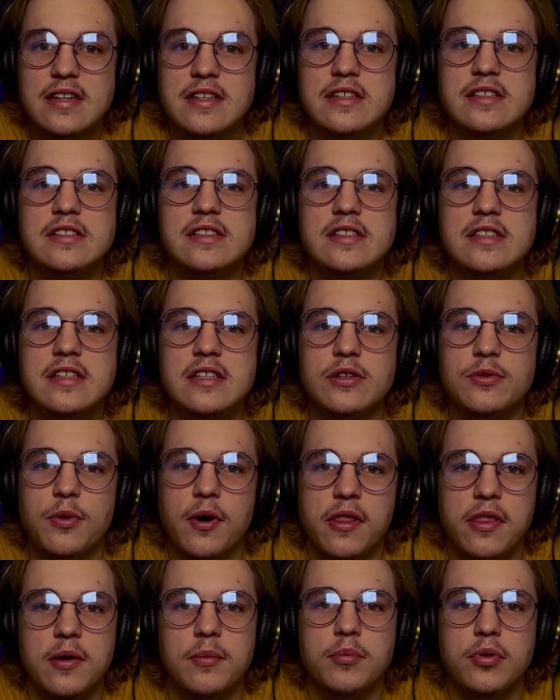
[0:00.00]
to see
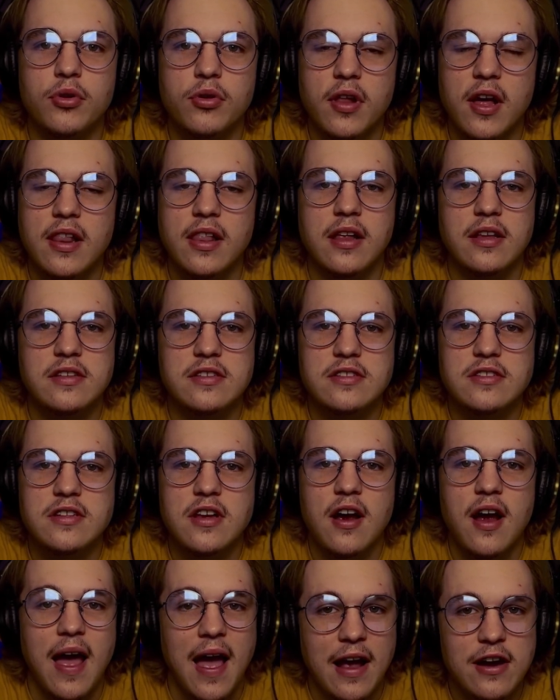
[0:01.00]
whether blue light lenses
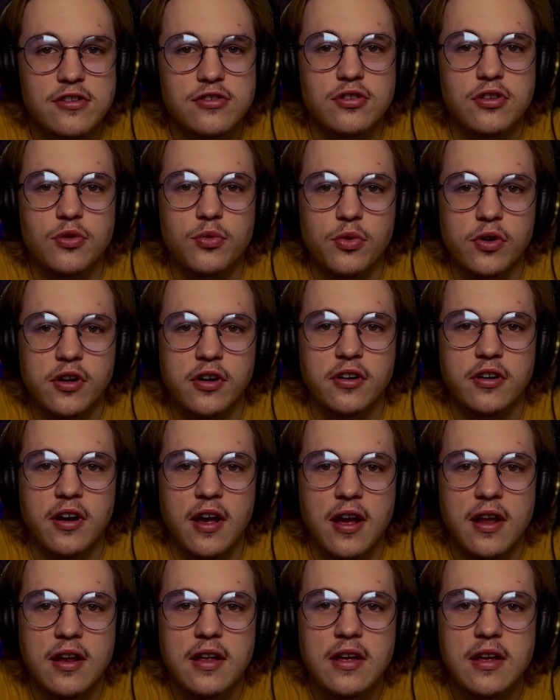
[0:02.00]
actually work or
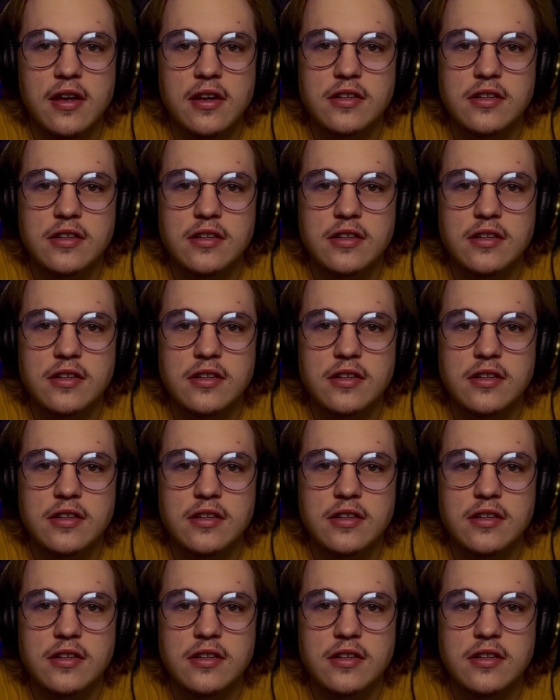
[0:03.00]
not.